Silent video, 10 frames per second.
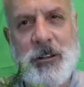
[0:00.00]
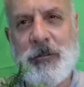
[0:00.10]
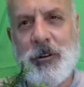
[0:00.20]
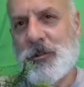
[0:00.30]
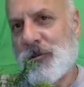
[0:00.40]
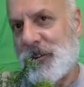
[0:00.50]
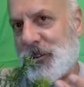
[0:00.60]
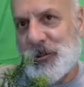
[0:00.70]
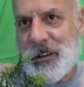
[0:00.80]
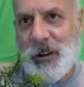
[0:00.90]
So if you're
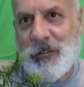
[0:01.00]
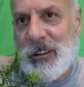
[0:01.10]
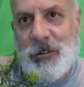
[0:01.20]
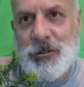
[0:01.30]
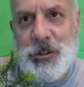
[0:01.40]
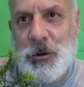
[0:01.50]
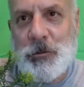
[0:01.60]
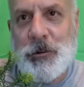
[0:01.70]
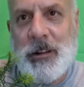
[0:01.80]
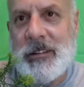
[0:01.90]
introducing, you have little
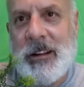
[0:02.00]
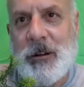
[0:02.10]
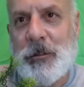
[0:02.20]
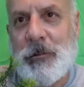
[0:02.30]
children,